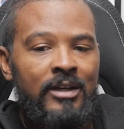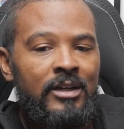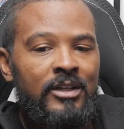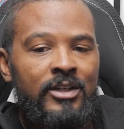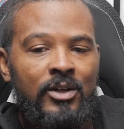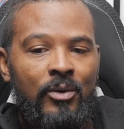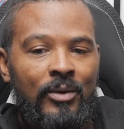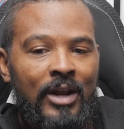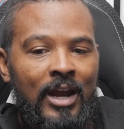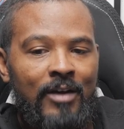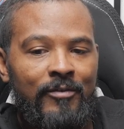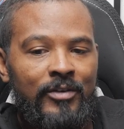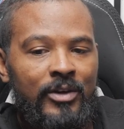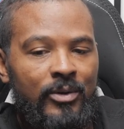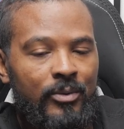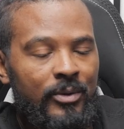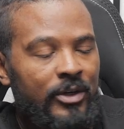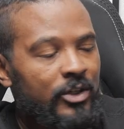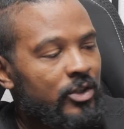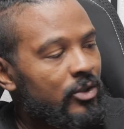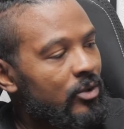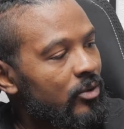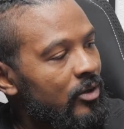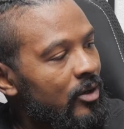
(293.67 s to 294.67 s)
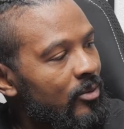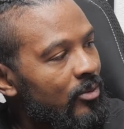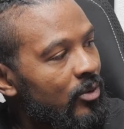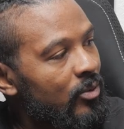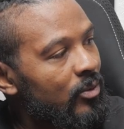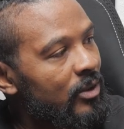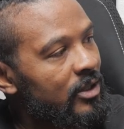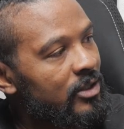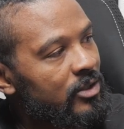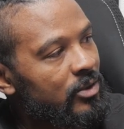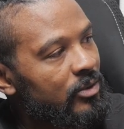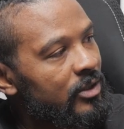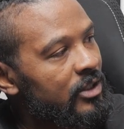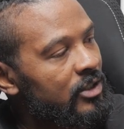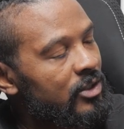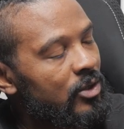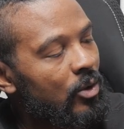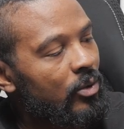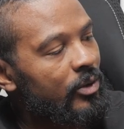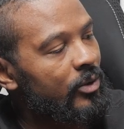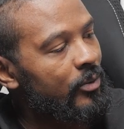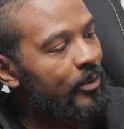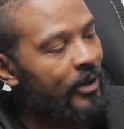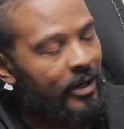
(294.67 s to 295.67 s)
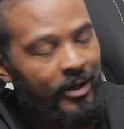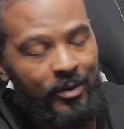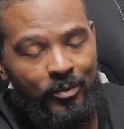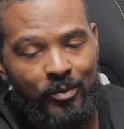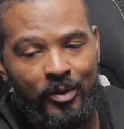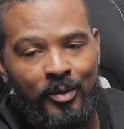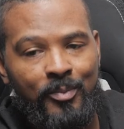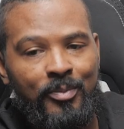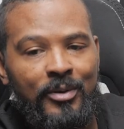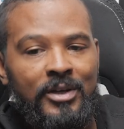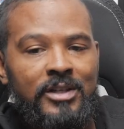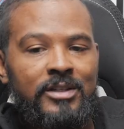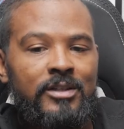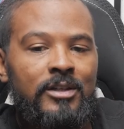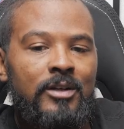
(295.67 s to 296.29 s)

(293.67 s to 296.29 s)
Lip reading: don't have an original number one, so this Golden Record reprint's